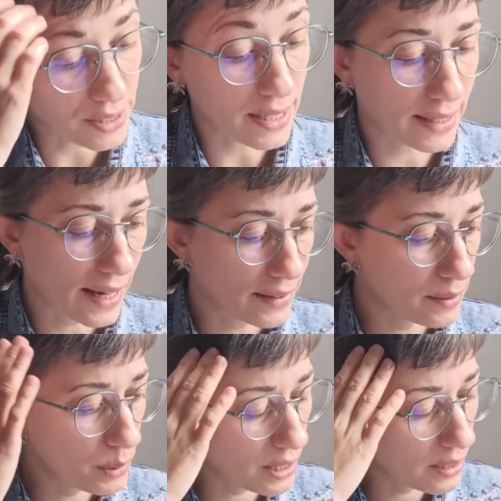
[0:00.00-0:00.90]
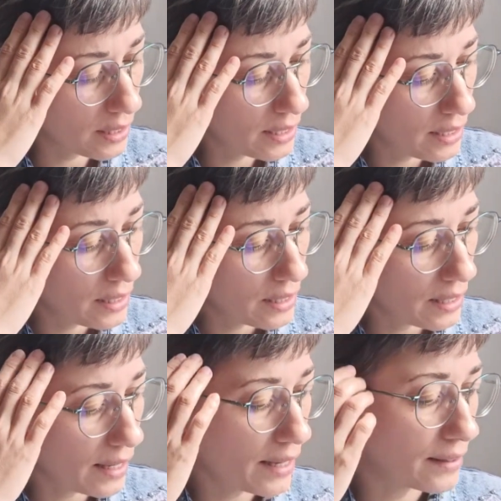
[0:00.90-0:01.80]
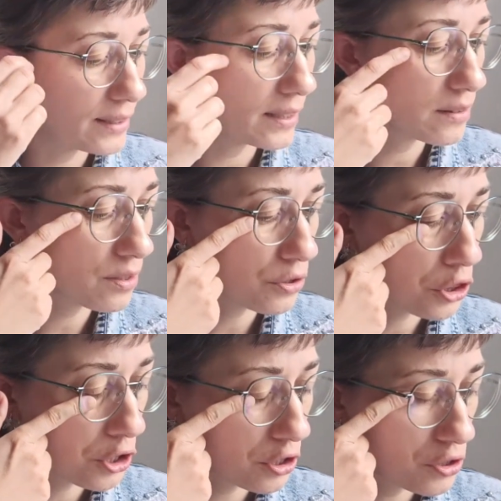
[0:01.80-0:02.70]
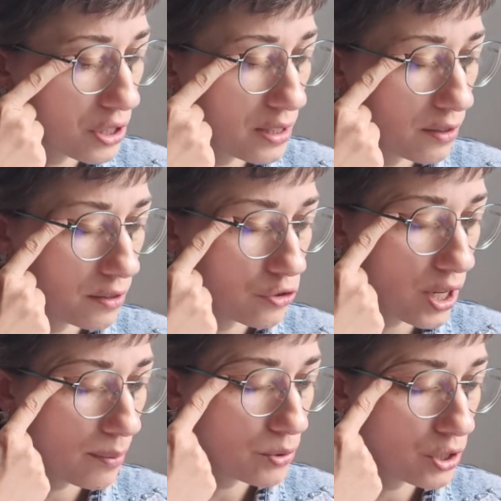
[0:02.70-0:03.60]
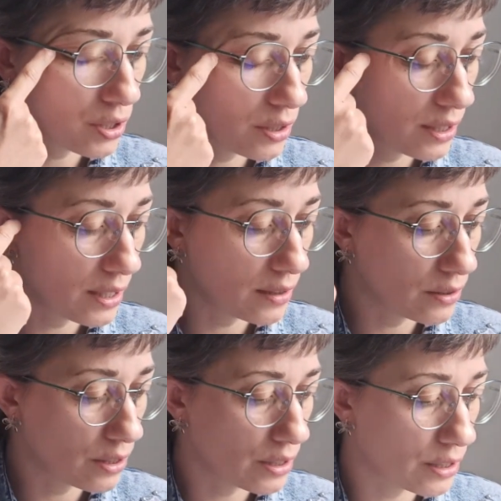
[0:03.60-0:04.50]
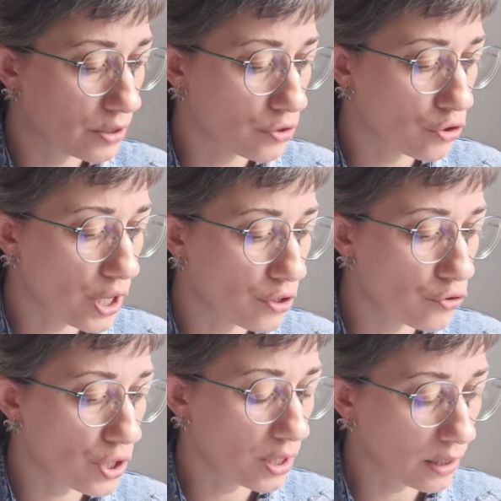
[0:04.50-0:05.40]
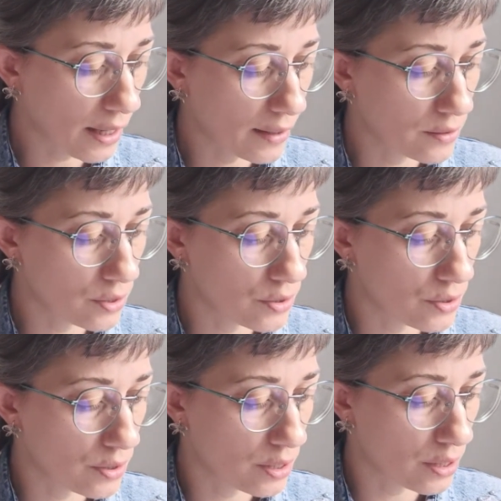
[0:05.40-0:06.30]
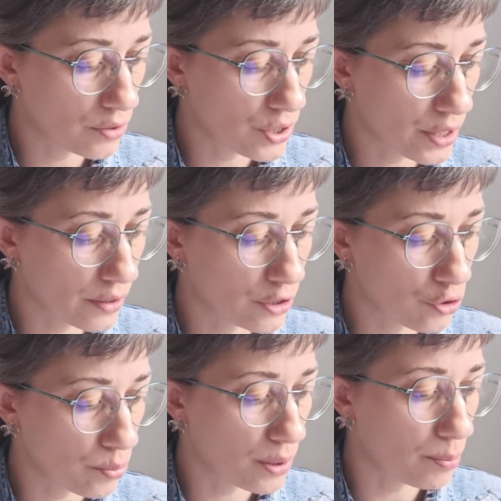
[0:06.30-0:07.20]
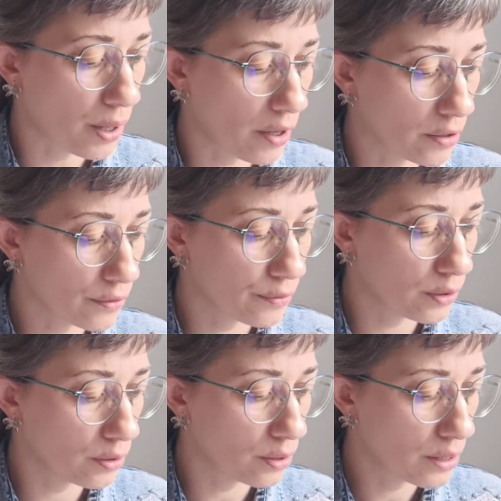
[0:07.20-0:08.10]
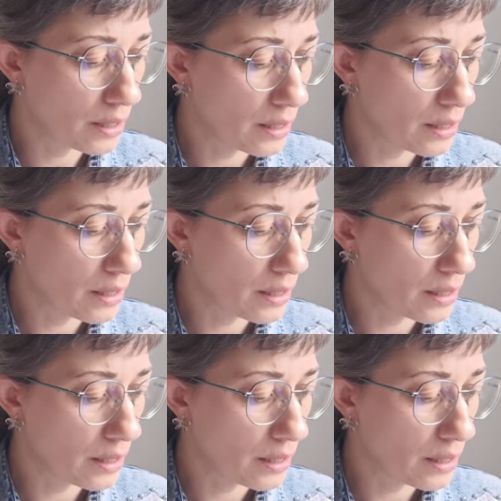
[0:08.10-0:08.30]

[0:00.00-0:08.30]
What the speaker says: the Academy, and that's 13th chapter in the Changing Light, Daring to be Powerful